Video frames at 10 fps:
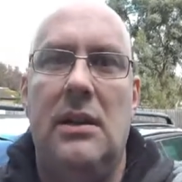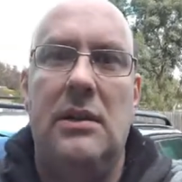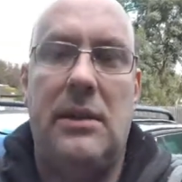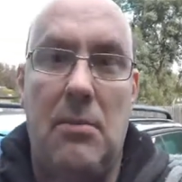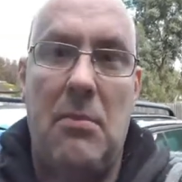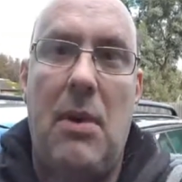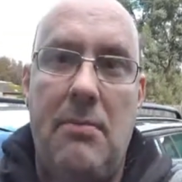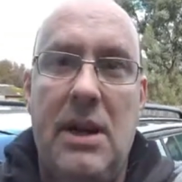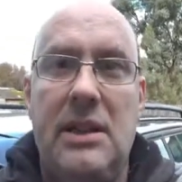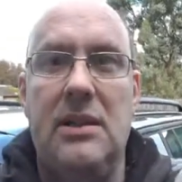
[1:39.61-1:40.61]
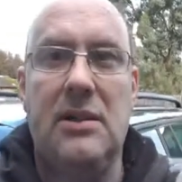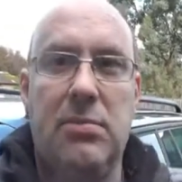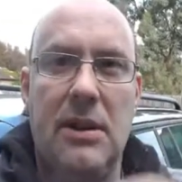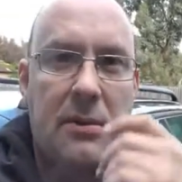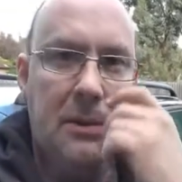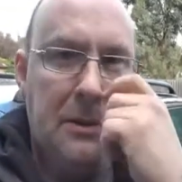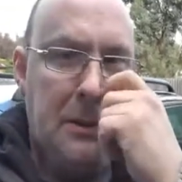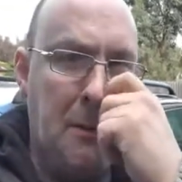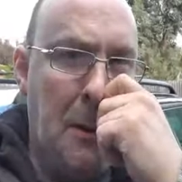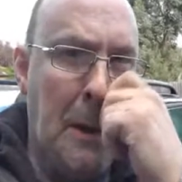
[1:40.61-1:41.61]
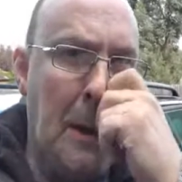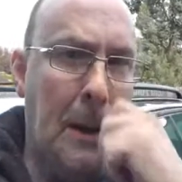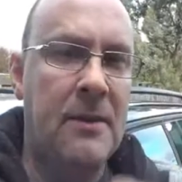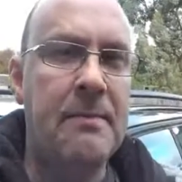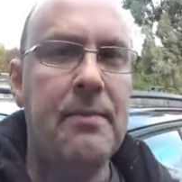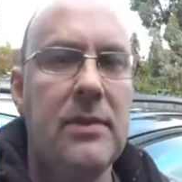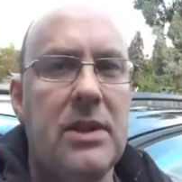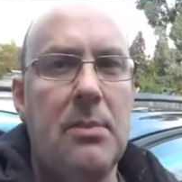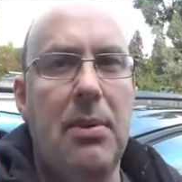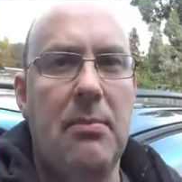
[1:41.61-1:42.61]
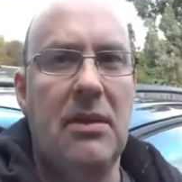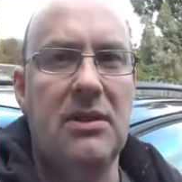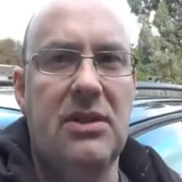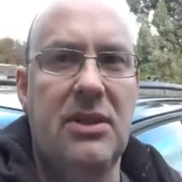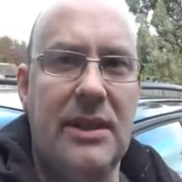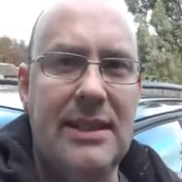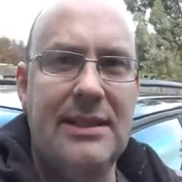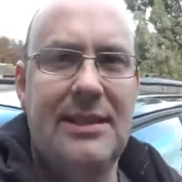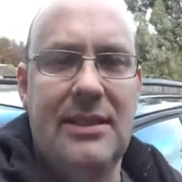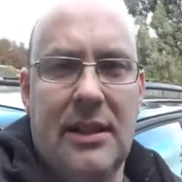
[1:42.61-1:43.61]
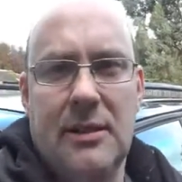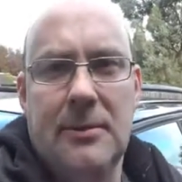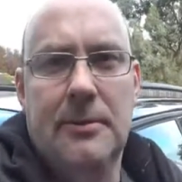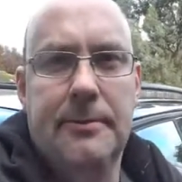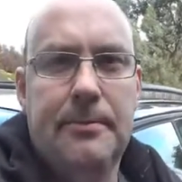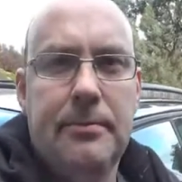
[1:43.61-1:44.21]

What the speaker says: some of my money as well to promote the site. So